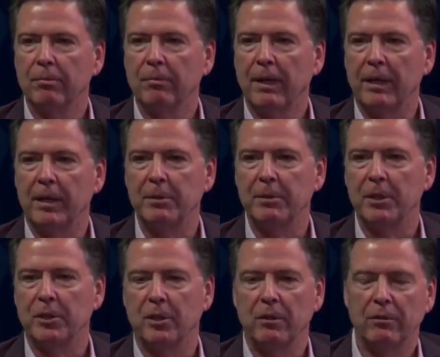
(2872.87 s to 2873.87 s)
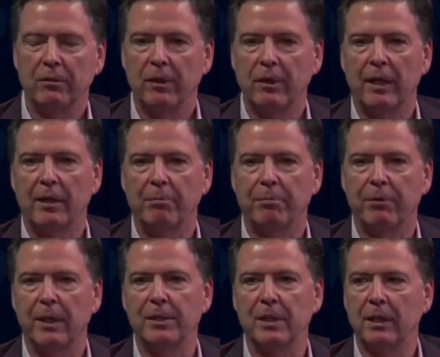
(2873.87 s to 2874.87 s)
had the position that the
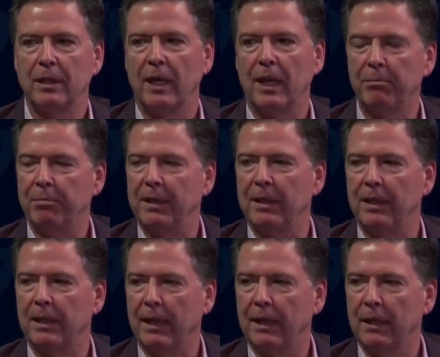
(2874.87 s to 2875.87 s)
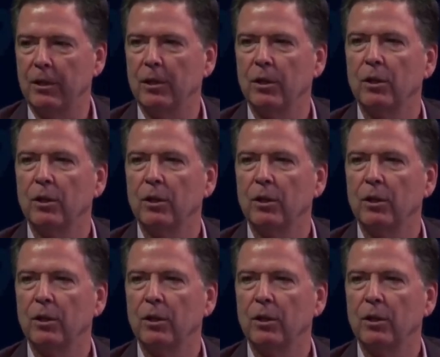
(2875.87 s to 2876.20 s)
president can't be indicted.